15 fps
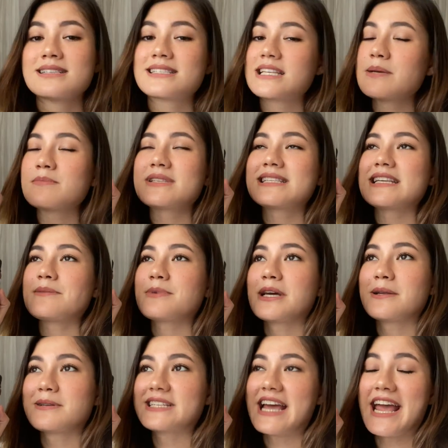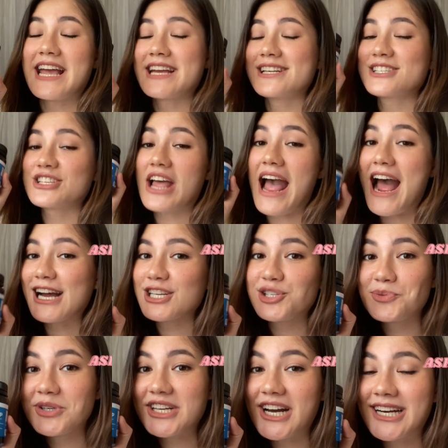Slim Sleep contains
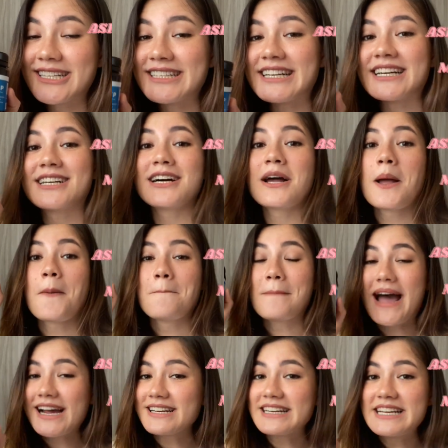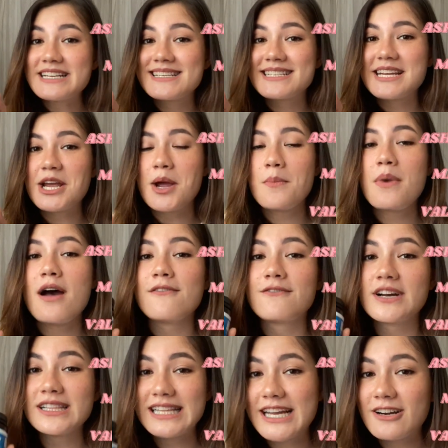ashwagandha, magnesium,
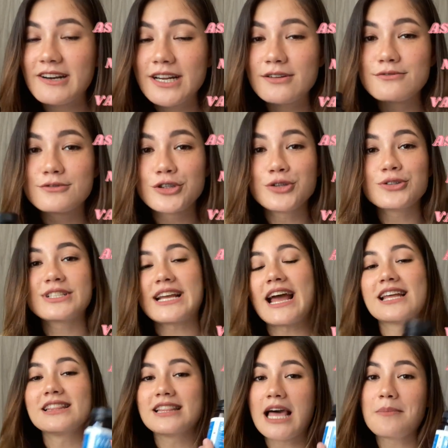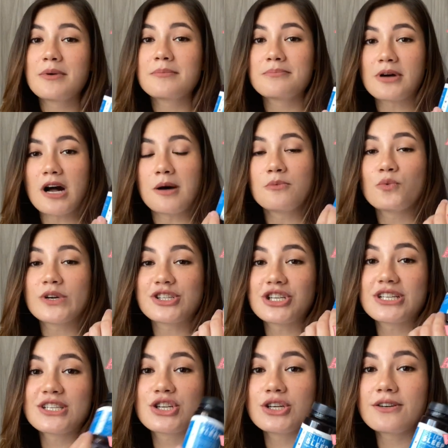valerian root, and lemon balm, which
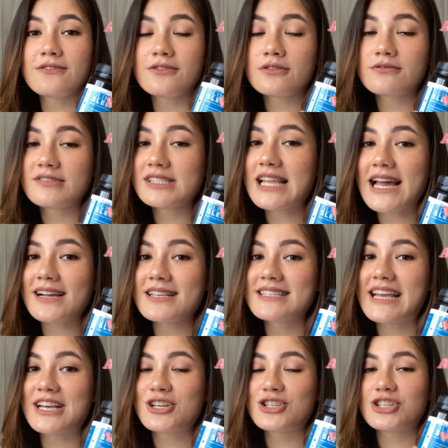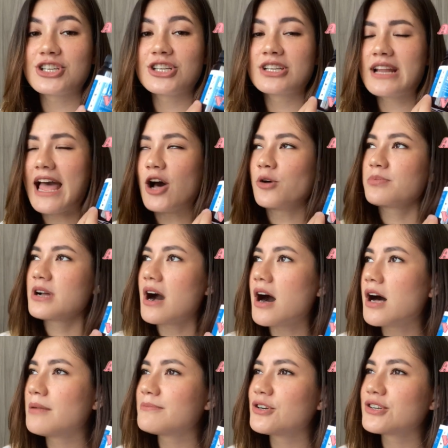is good for relaxation, help
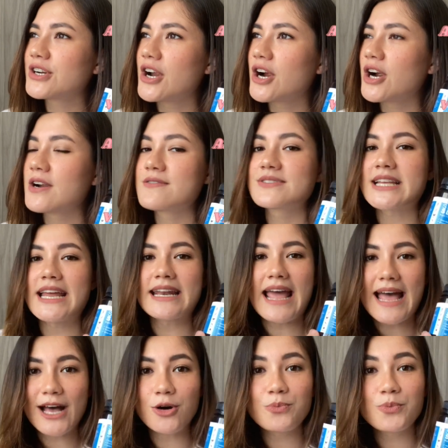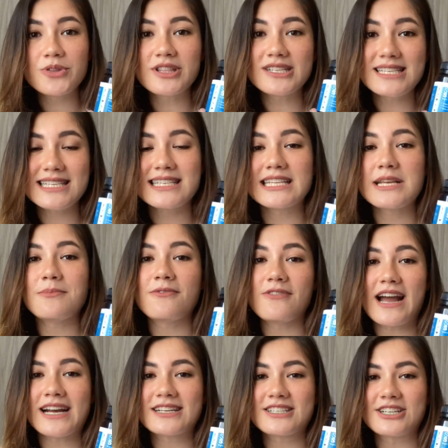calm your nerves, and help with the sleep
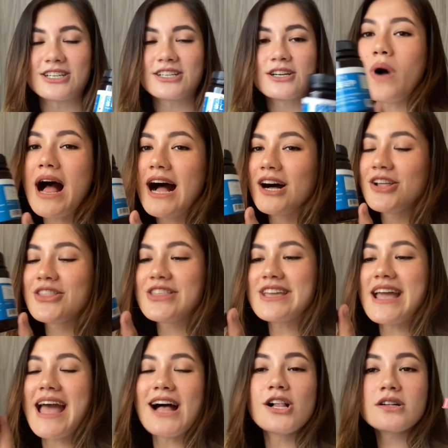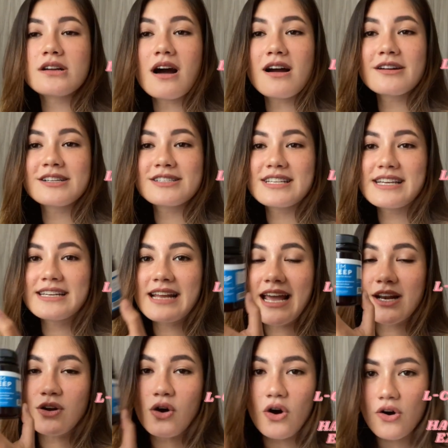factor. While the L-carnitine
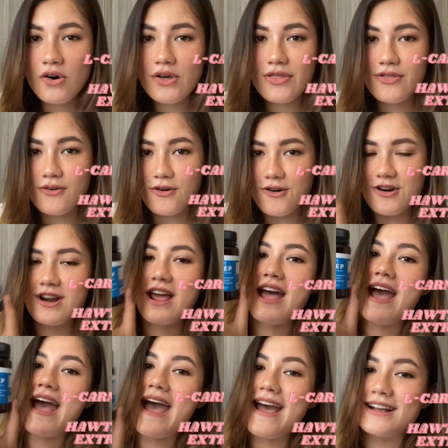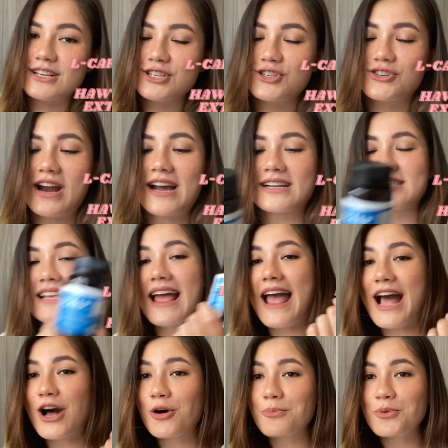and hawthorn extract
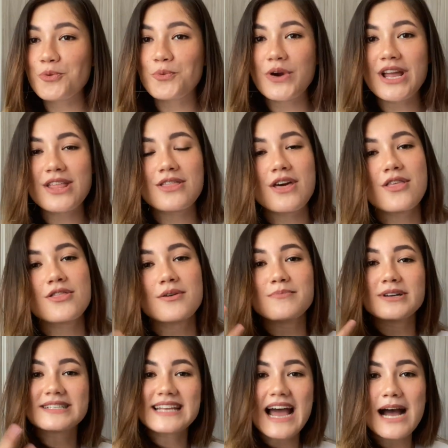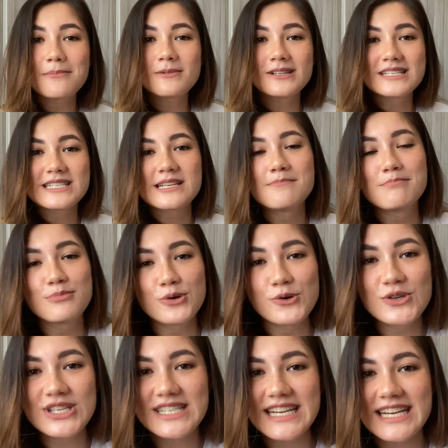help with the metabolism
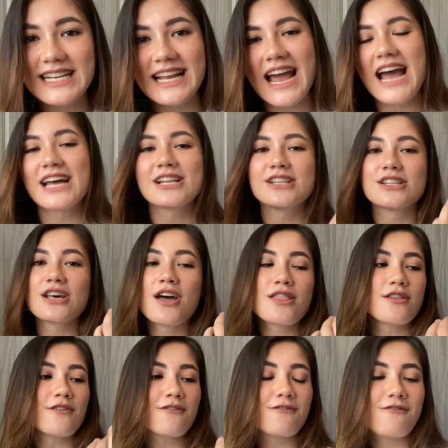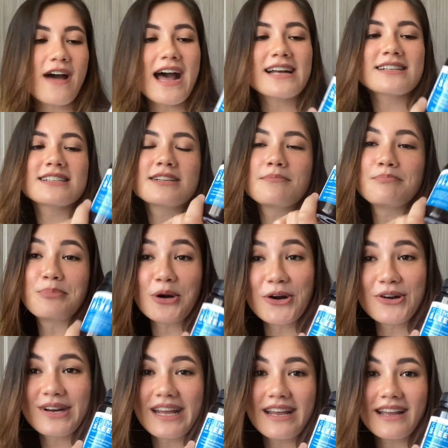boosting and the fat
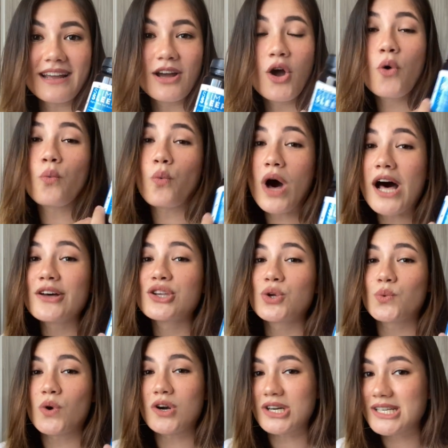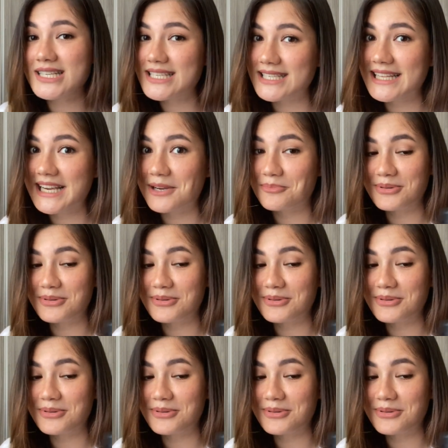burning while you are asleep.